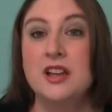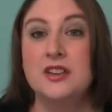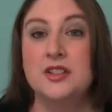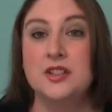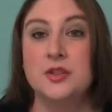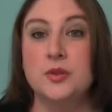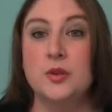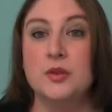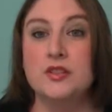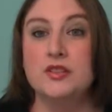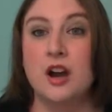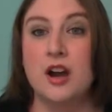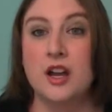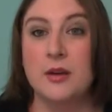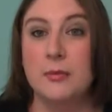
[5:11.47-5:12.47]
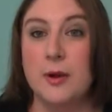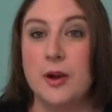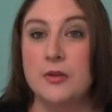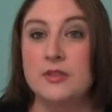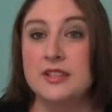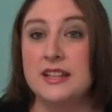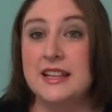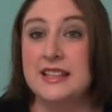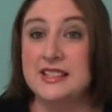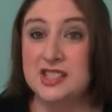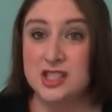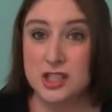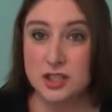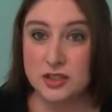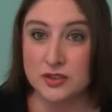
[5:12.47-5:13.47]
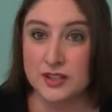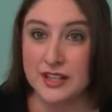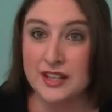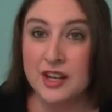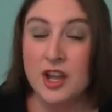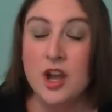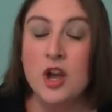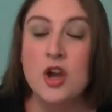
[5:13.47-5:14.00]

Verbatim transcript: to talk about his children,